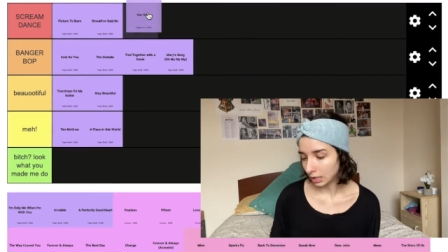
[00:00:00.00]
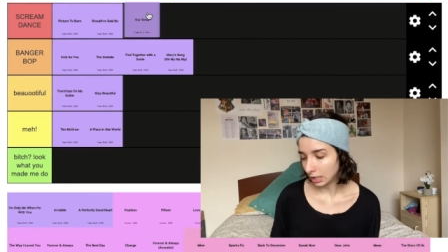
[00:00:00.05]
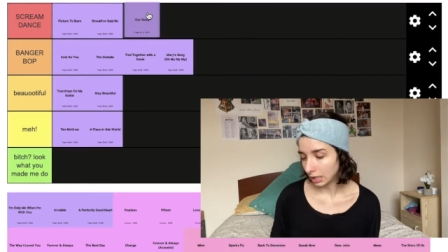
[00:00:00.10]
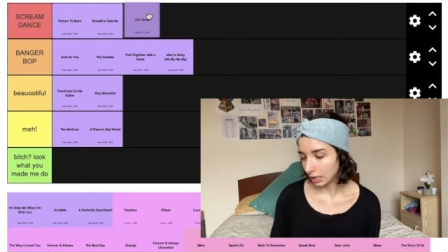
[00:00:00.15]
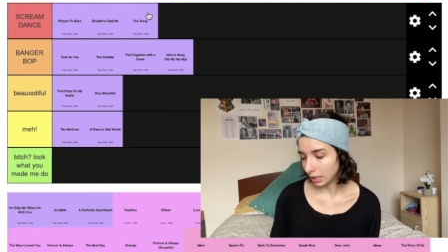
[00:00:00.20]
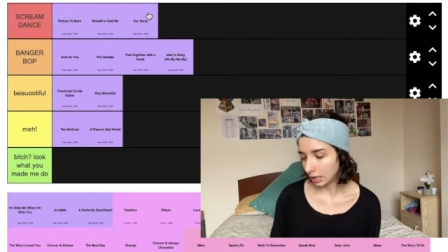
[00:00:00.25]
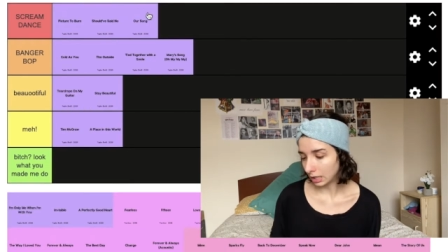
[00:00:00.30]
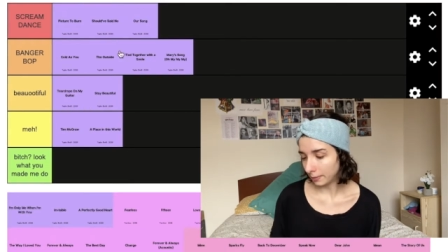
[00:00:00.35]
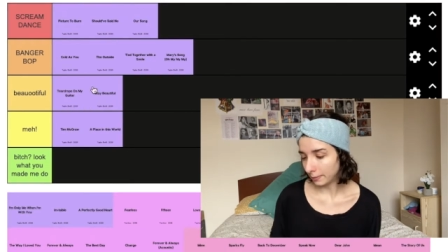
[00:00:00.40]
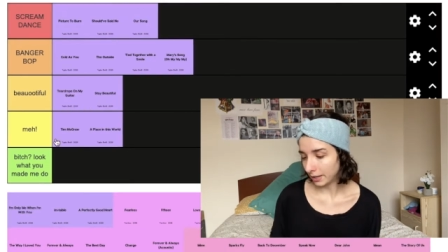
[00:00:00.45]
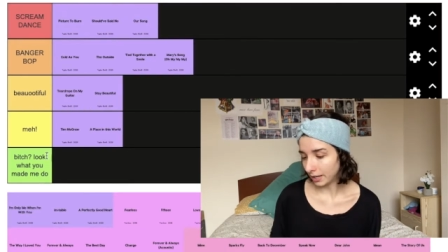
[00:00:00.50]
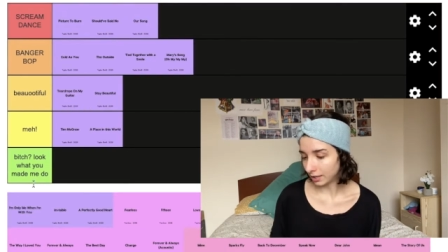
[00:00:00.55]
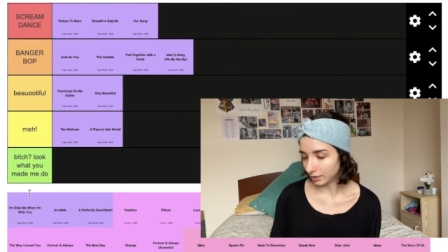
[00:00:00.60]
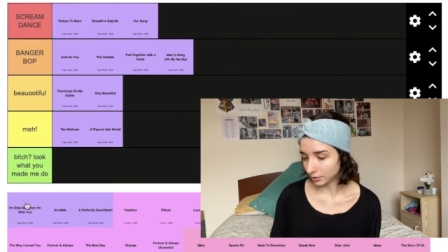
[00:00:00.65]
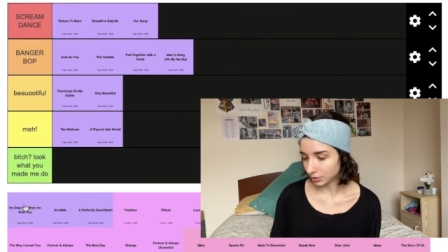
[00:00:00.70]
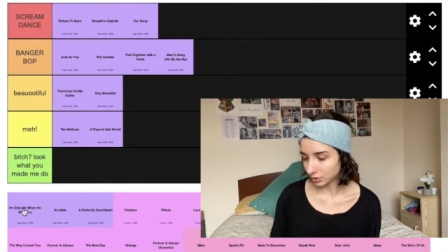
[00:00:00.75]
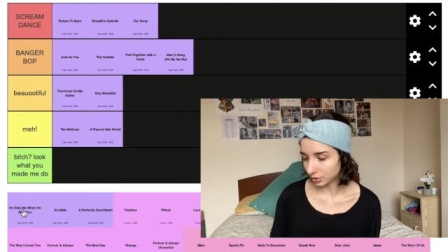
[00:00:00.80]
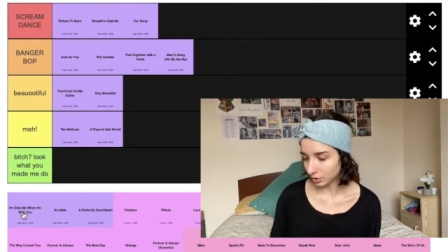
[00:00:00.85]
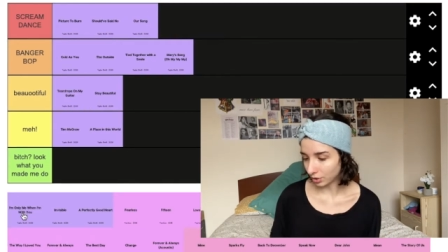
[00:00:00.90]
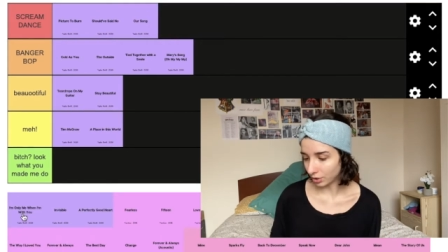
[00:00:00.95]
Um, our
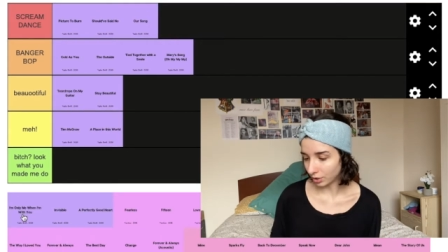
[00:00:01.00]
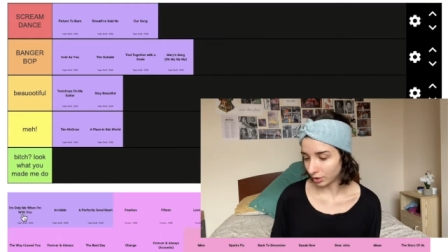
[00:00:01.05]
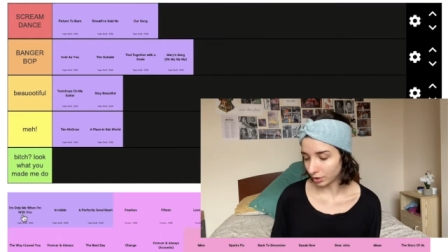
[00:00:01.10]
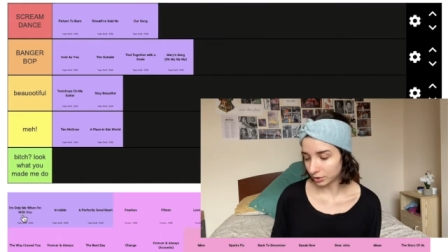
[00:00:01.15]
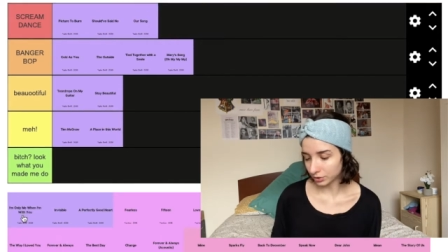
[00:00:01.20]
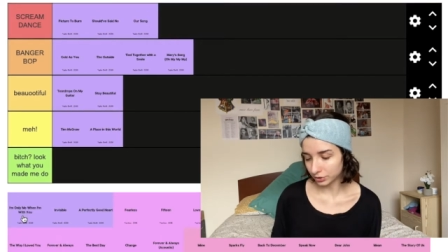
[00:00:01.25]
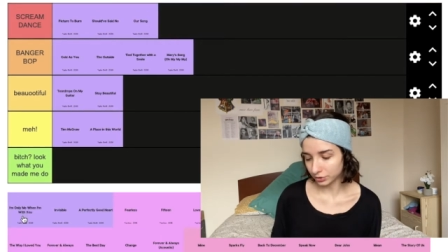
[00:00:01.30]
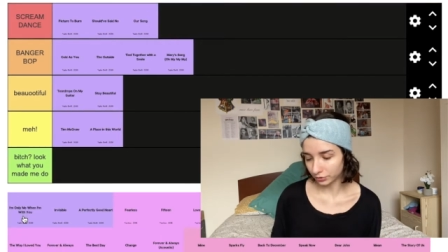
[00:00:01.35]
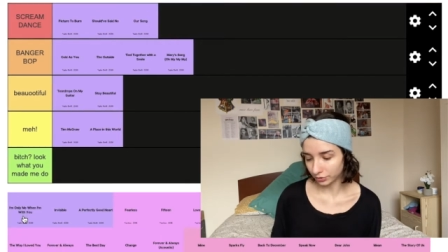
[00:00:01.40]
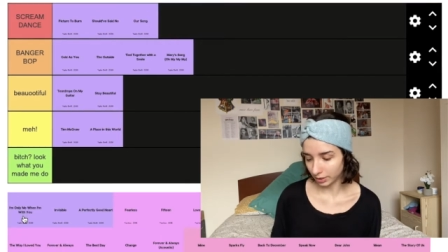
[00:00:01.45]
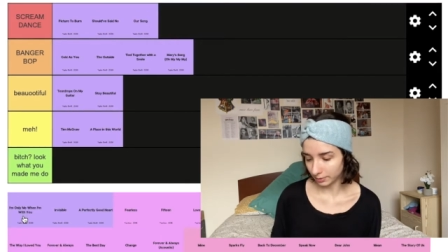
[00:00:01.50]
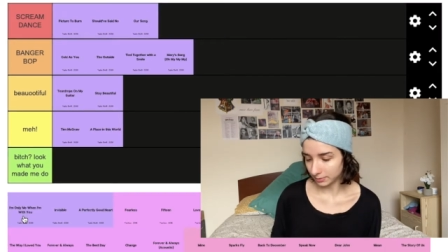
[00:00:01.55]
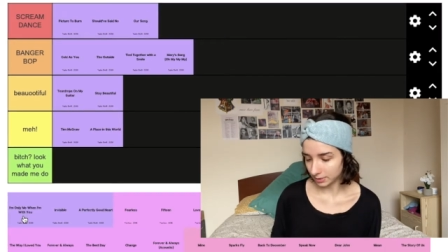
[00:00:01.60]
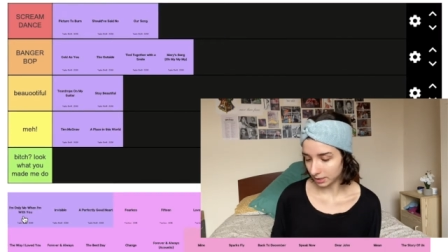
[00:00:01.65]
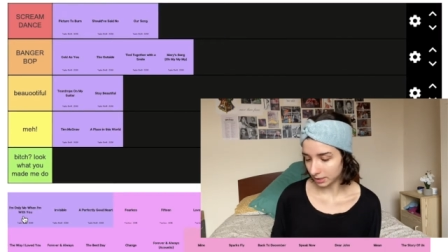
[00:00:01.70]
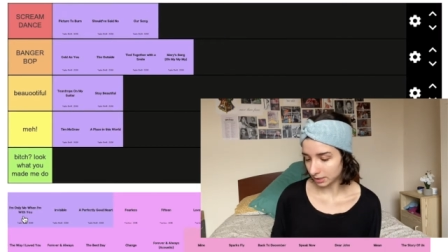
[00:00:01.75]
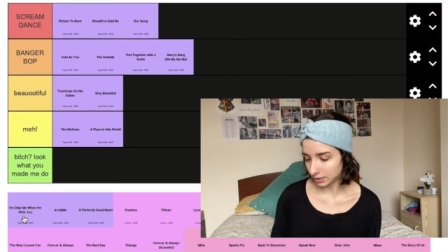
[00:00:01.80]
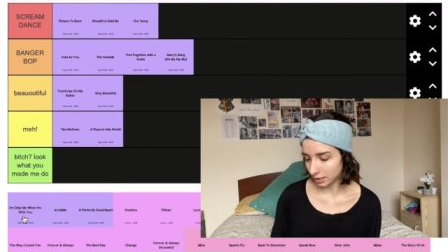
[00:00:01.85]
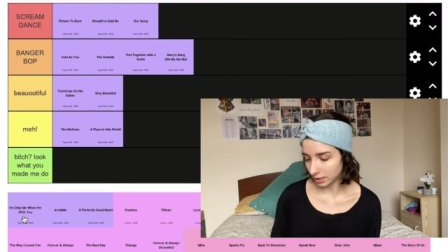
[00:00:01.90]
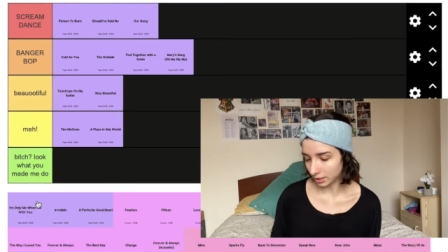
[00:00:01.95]
song, Scream
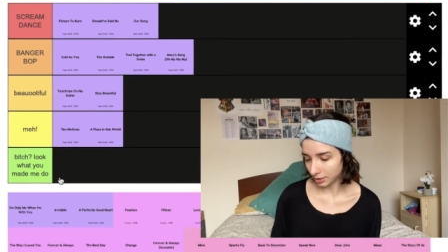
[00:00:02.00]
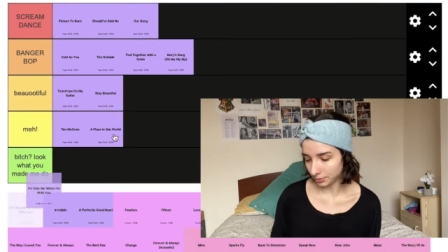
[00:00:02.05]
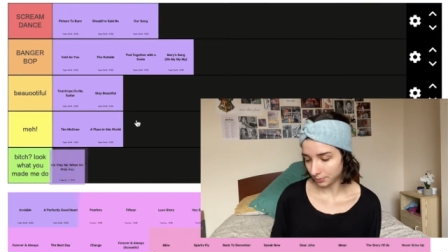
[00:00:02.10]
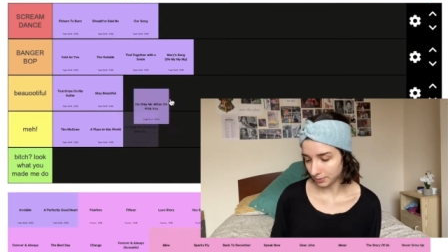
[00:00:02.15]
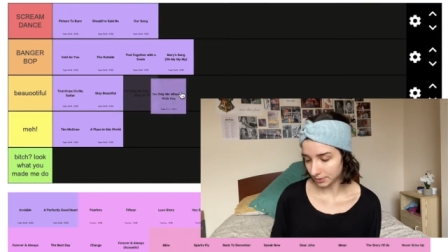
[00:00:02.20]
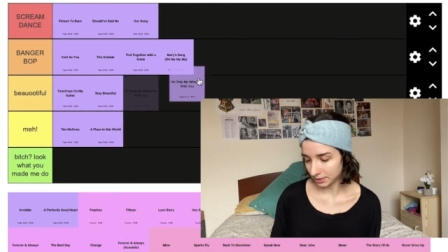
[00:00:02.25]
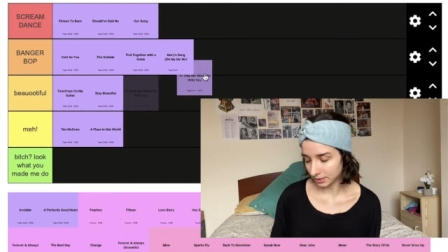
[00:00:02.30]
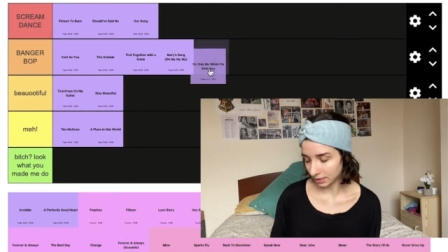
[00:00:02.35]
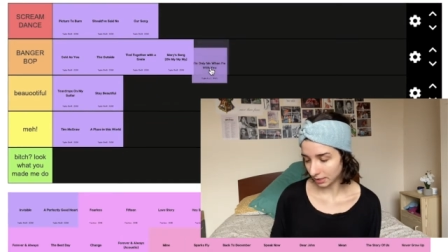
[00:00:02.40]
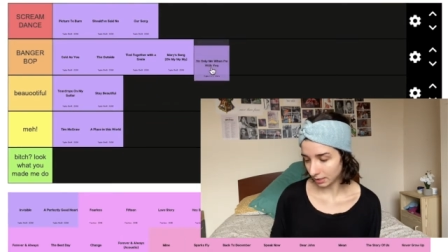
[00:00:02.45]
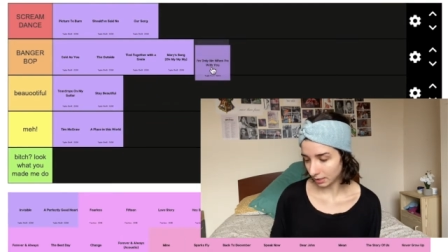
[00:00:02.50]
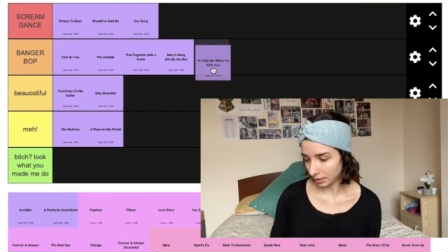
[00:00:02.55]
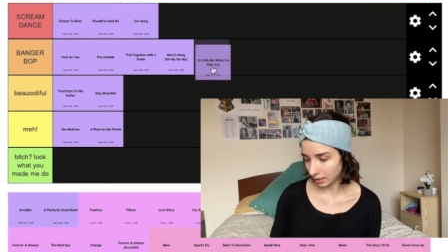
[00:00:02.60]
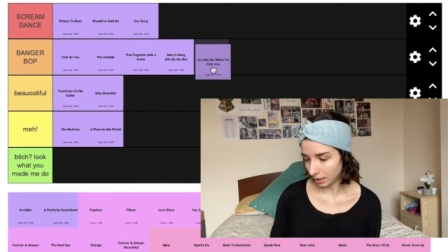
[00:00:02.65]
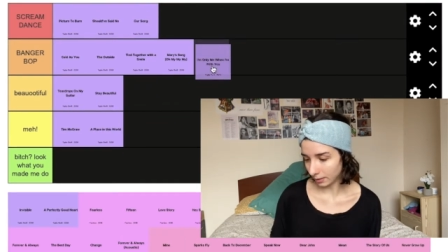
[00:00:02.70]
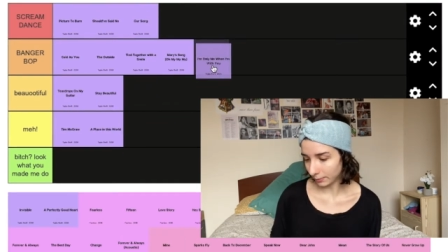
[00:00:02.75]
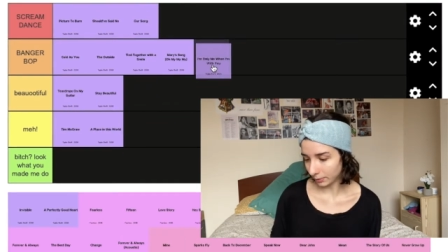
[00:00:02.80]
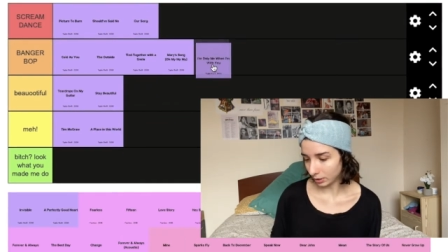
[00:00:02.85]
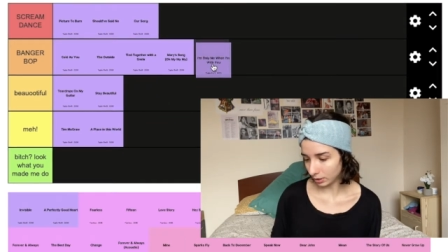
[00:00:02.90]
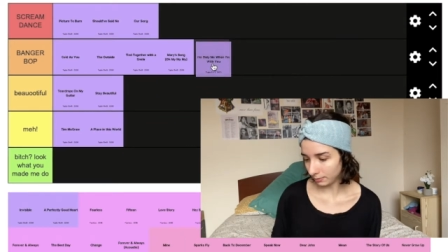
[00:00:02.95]
Dance, 100%.
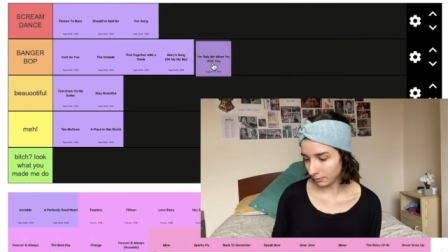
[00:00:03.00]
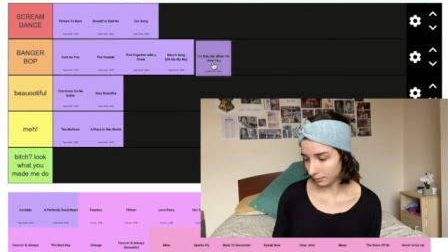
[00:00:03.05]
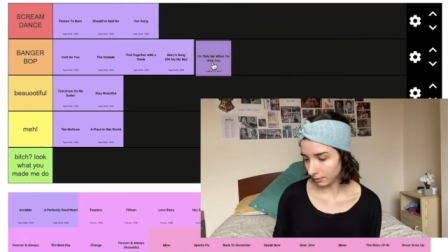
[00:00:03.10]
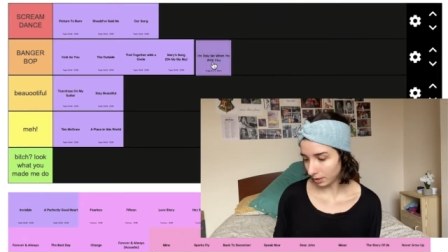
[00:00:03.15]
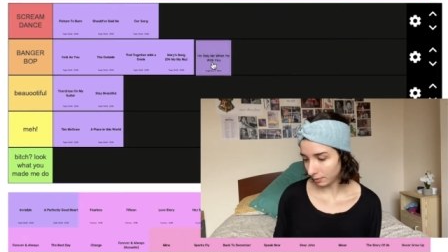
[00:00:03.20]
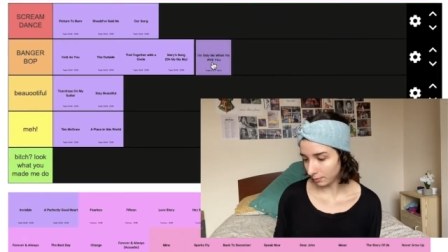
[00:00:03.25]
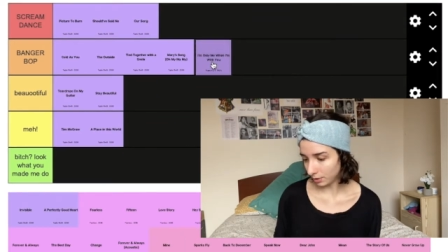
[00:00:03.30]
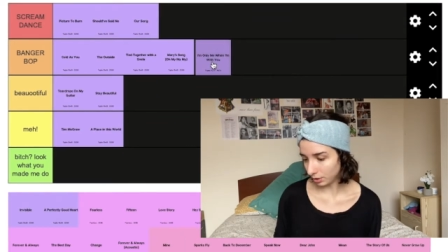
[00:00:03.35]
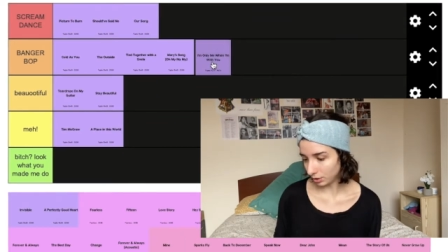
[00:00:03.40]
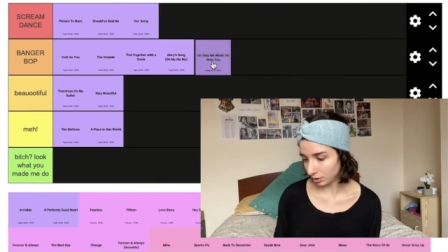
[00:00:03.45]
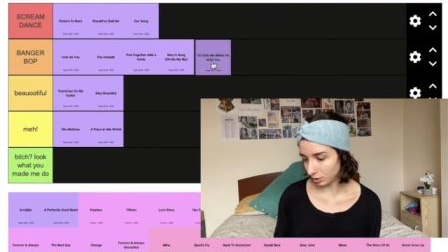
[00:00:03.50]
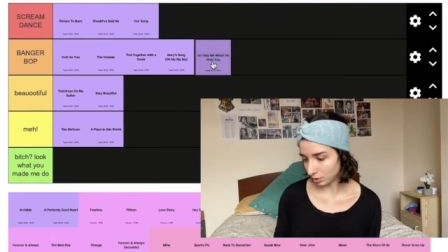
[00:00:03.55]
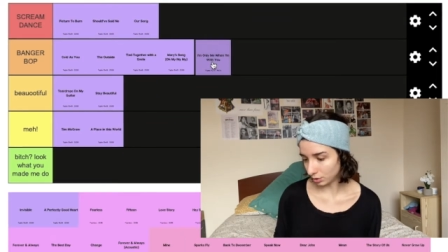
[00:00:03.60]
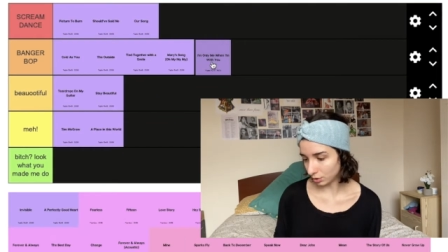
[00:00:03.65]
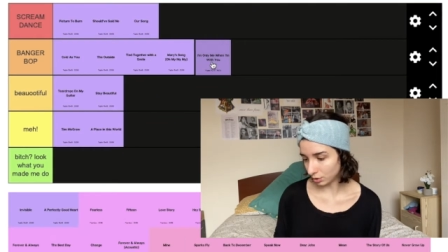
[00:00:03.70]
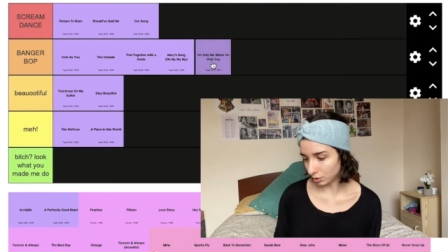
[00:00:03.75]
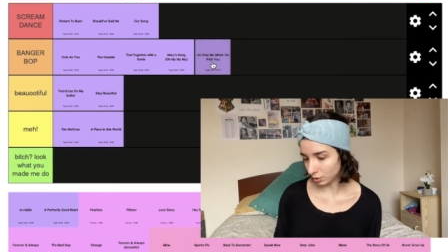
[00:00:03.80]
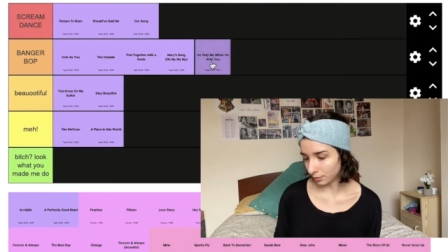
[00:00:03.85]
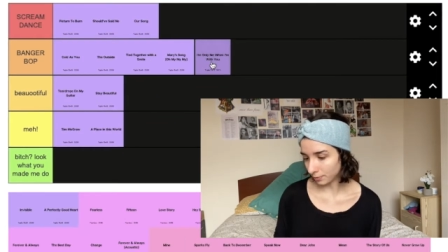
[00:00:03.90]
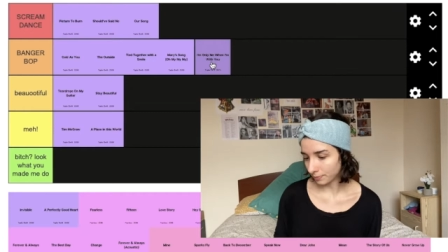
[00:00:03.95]
I'm only when I'm with
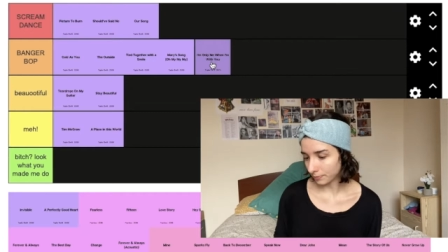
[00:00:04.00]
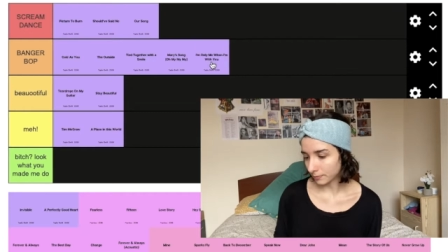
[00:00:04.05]
you.